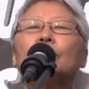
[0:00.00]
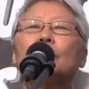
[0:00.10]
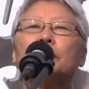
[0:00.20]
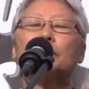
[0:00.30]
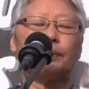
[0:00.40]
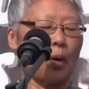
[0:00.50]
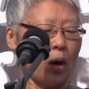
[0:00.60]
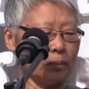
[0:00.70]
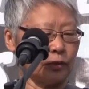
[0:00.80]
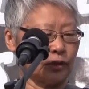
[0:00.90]
atomic
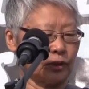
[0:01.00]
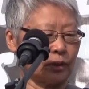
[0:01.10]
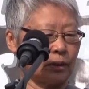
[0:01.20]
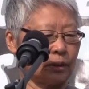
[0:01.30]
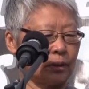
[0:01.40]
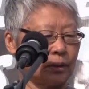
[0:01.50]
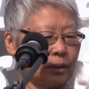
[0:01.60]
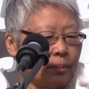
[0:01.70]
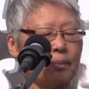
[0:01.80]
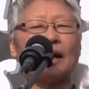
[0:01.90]
bombs
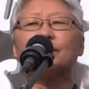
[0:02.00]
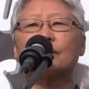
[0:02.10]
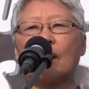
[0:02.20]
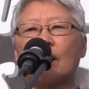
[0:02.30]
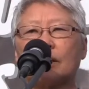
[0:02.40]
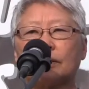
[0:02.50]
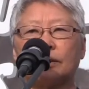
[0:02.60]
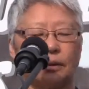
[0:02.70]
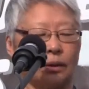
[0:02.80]
massacred